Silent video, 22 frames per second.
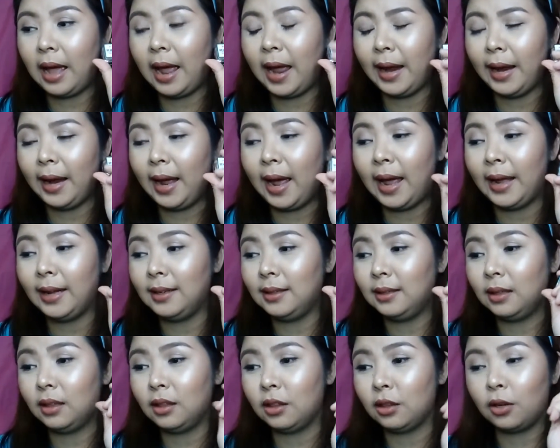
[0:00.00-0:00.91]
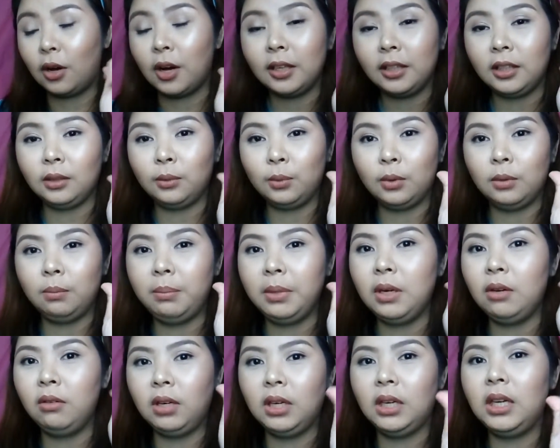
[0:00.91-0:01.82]
I thought it would
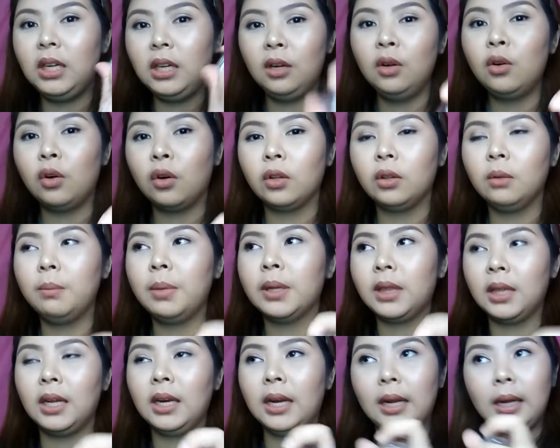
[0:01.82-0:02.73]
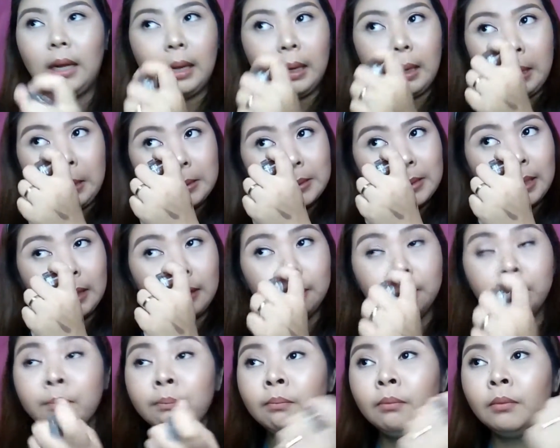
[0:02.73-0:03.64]
be really good. But then again, I said